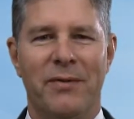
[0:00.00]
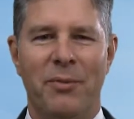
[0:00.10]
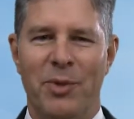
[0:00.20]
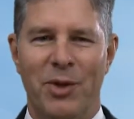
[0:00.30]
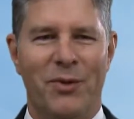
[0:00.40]

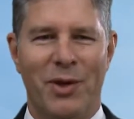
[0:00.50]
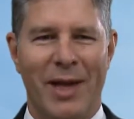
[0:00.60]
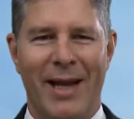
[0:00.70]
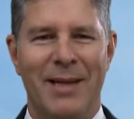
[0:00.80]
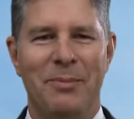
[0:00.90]
for beautiful
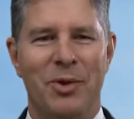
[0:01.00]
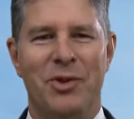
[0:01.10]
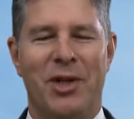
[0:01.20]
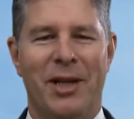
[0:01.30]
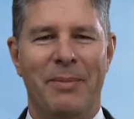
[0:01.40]
Langley,
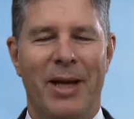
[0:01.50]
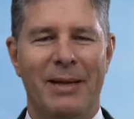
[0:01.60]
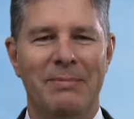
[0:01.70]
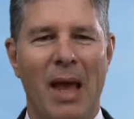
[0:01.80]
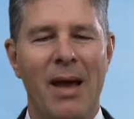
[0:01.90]
British Columbia.